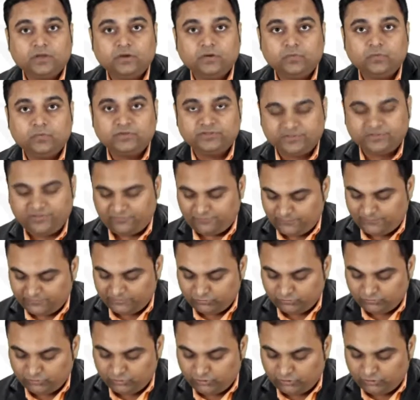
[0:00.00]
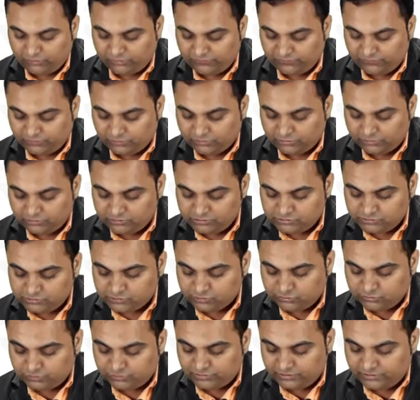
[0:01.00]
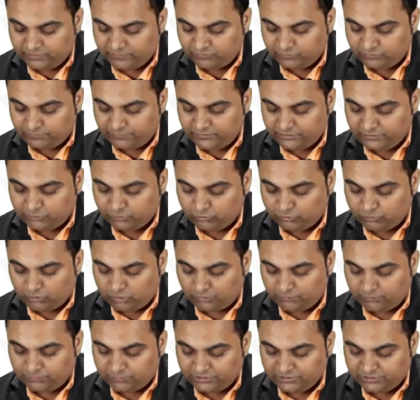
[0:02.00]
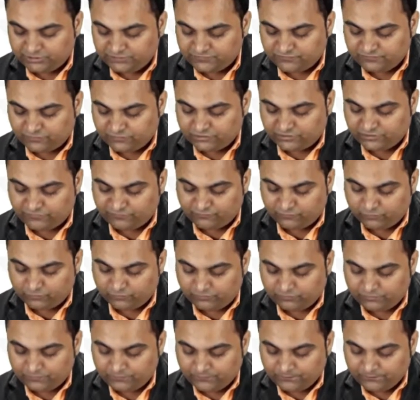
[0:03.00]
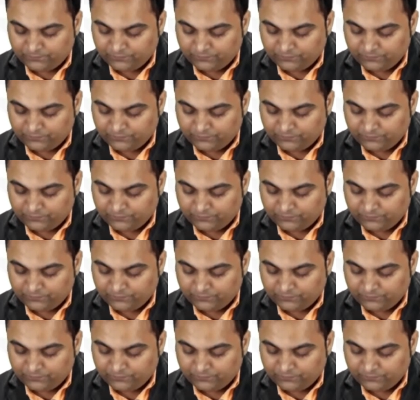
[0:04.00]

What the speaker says: With respect to the horizontal, so there would be two components for this force.